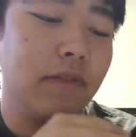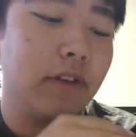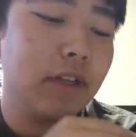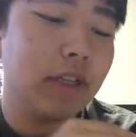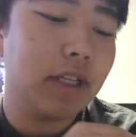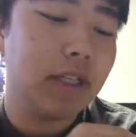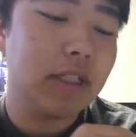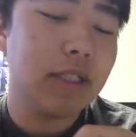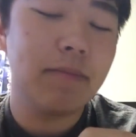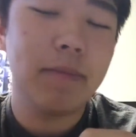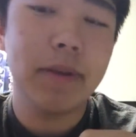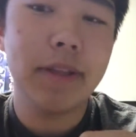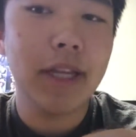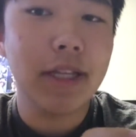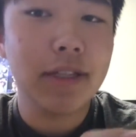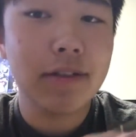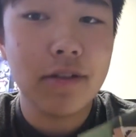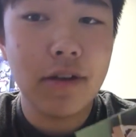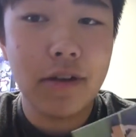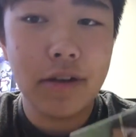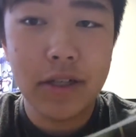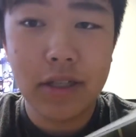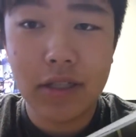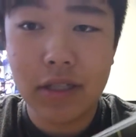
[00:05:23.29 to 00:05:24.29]
for this, but that
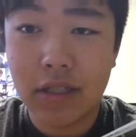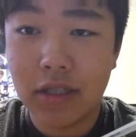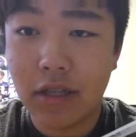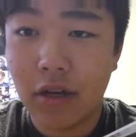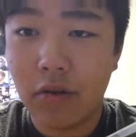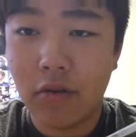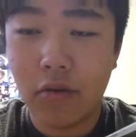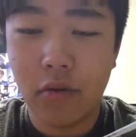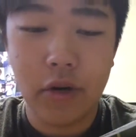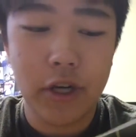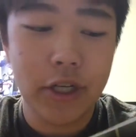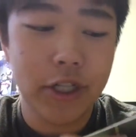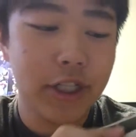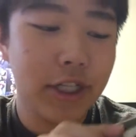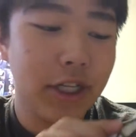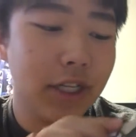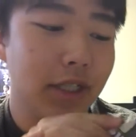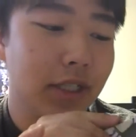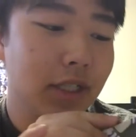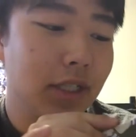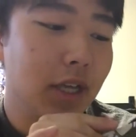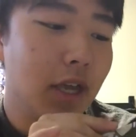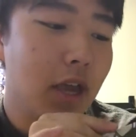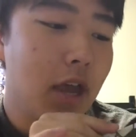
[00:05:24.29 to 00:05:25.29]
song is so
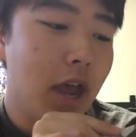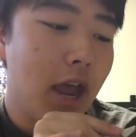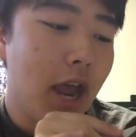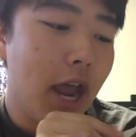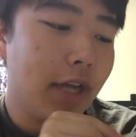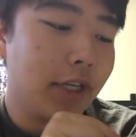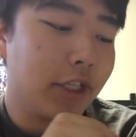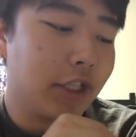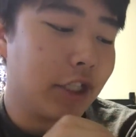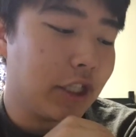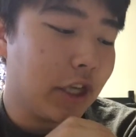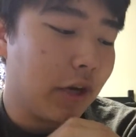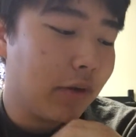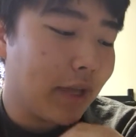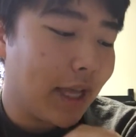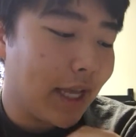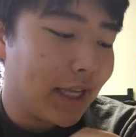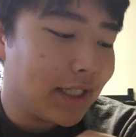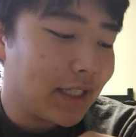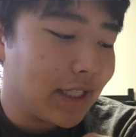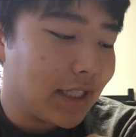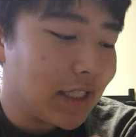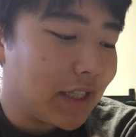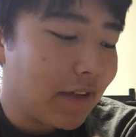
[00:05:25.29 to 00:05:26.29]
gorgeous and
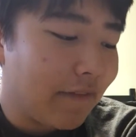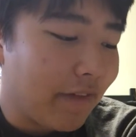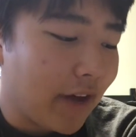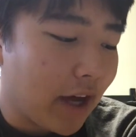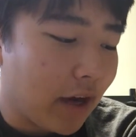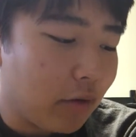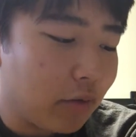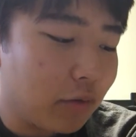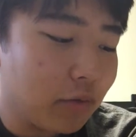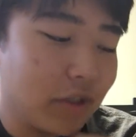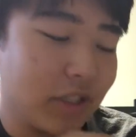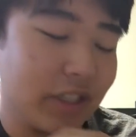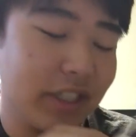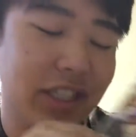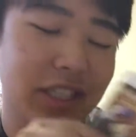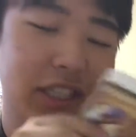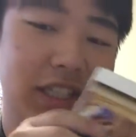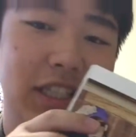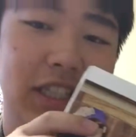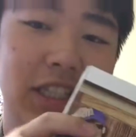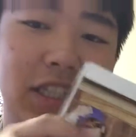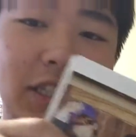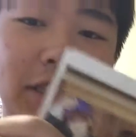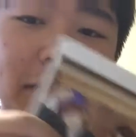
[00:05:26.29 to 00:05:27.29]
showcases the
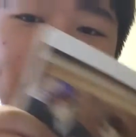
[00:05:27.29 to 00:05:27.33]
Vokes.